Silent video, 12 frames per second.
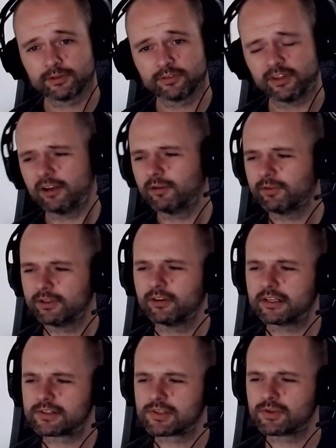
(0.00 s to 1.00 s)
Think of it
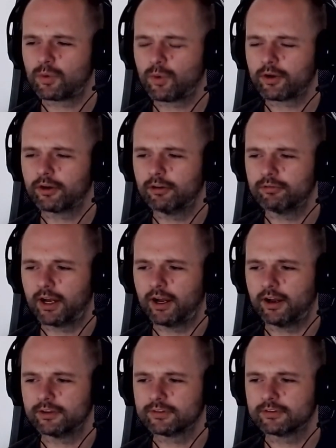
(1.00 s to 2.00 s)
as sort of
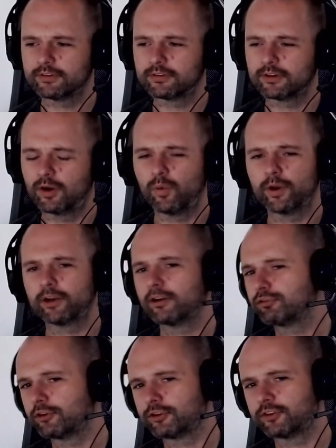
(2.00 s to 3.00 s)
as going on a
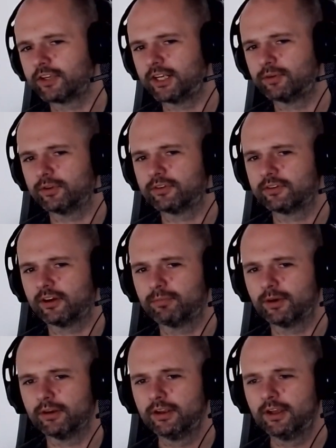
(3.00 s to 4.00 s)
first date with
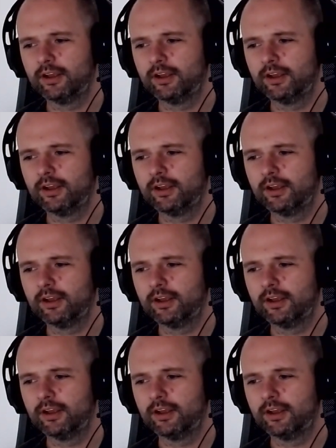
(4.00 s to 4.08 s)
someone.